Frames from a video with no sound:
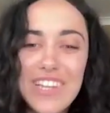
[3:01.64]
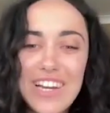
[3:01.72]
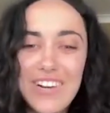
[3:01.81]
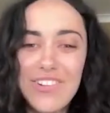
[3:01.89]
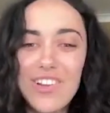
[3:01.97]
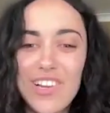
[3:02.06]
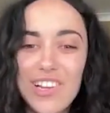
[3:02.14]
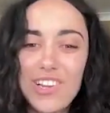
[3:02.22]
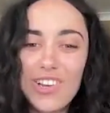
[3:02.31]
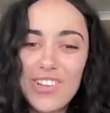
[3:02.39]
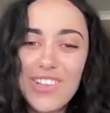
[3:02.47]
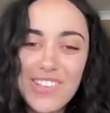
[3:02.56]
down and like
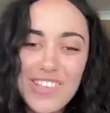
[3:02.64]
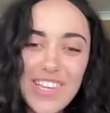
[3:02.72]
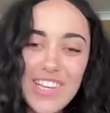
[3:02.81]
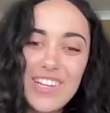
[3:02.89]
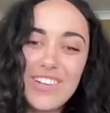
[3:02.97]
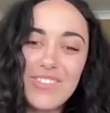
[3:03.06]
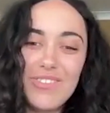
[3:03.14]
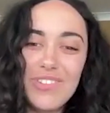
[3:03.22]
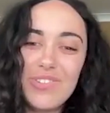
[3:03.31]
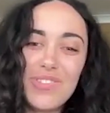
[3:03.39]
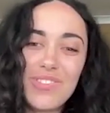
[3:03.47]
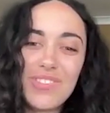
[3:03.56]
look at the sea,
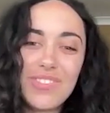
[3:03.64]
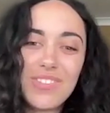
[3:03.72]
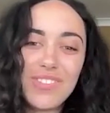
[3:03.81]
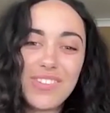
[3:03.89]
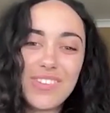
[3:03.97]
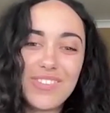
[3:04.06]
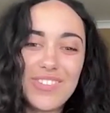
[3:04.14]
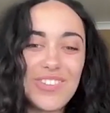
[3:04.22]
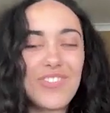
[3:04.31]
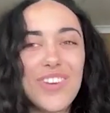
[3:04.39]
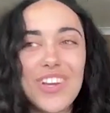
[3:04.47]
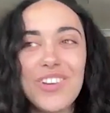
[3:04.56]
which is
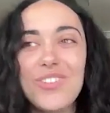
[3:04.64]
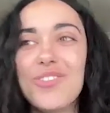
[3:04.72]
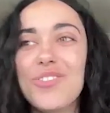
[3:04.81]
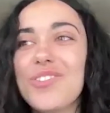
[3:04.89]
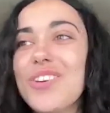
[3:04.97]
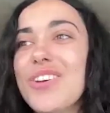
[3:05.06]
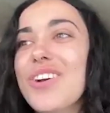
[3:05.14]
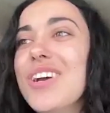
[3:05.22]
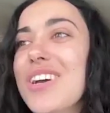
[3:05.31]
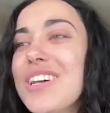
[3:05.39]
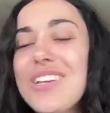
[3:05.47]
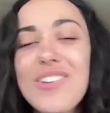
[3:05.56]
very cool. So
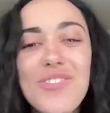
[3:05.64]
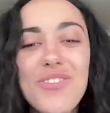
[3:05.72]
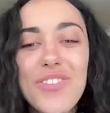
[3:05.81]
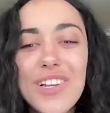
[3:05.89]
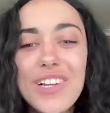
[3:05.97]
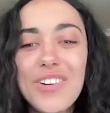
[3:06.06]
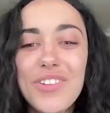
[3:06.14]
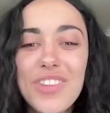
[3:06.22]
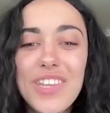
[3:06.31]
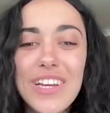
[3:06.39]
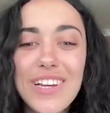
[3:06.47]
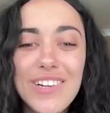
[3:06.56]
that's a fun little
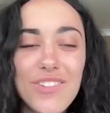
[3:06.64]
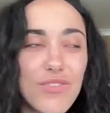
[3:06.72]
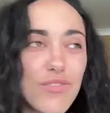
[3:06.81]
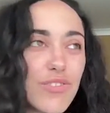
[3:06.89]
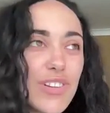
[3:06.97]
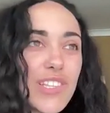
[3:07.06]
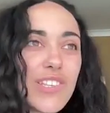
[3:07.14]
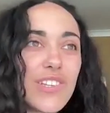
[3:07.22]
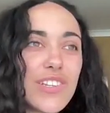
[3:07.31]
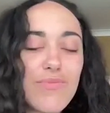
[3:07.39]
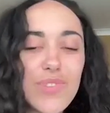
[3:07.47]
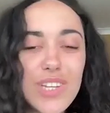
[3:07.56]
thing of
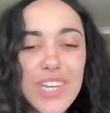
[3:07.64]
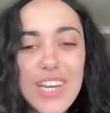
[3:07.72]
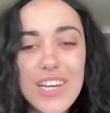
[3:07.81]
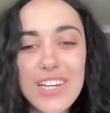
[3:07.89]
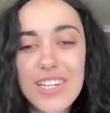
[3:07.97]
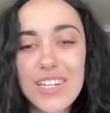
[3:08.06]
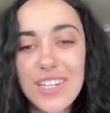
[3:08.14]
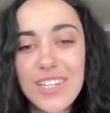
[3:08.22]
recent. But yeah.